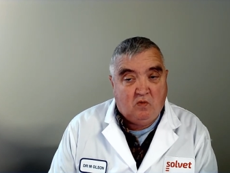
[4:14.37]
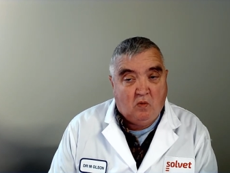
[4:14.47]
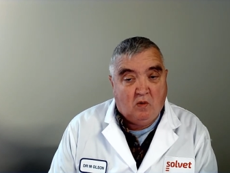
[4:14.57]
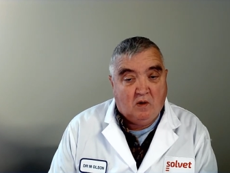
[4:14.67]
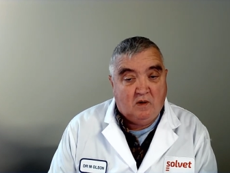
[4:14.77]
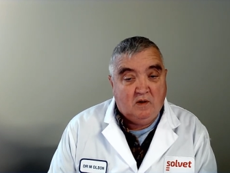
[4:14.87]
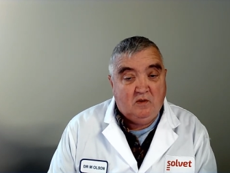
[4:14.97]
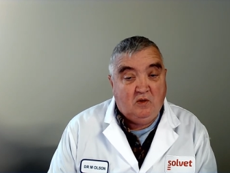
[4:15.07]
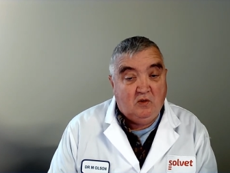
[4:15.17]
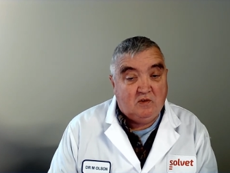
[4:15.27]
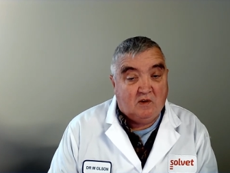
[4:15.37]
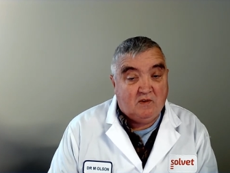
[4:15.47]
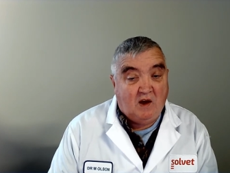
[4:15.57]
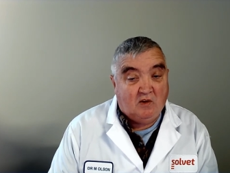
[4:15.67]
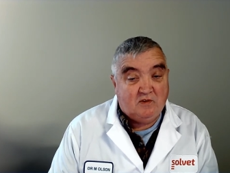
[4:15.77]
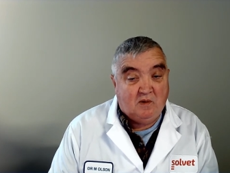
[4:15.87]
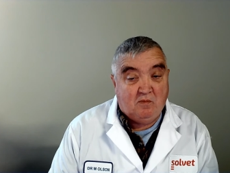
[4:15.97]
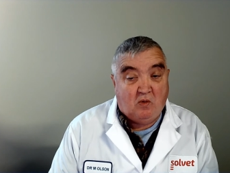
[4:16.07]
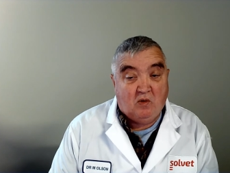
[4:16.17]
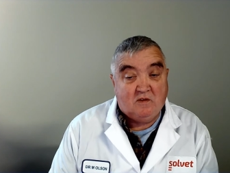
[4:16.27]
for use of
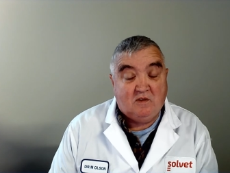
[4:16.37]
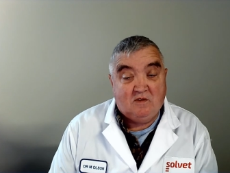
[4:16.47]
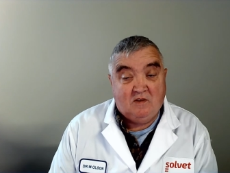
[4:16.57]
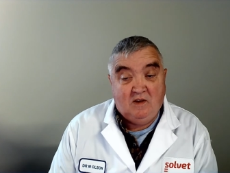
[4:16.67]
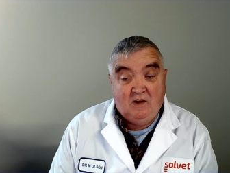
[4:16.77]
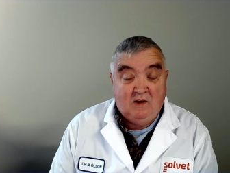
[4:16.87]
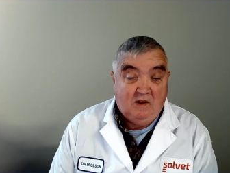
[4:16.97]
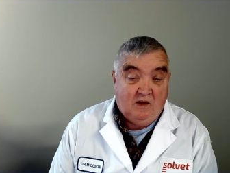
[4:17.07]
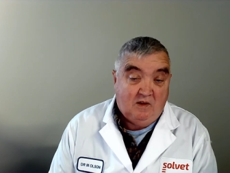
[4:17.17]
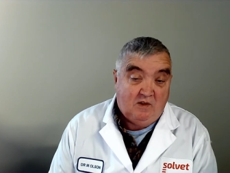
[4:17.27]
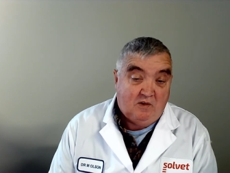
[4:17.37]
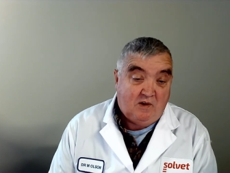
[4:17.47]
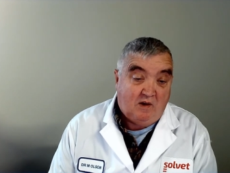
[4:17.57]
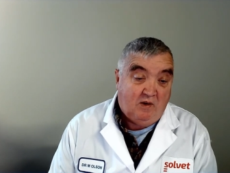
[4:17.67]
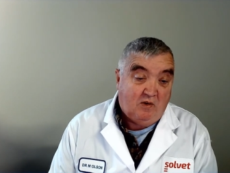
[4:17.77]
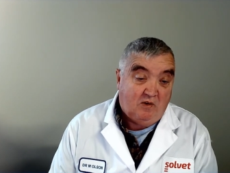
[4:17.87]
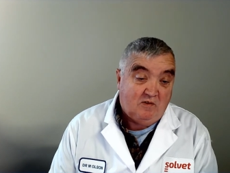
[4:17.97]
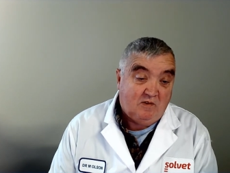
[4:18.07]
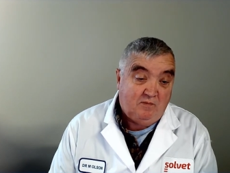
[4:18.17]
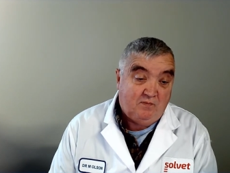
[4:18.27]
calcium boluses in their dairy herds.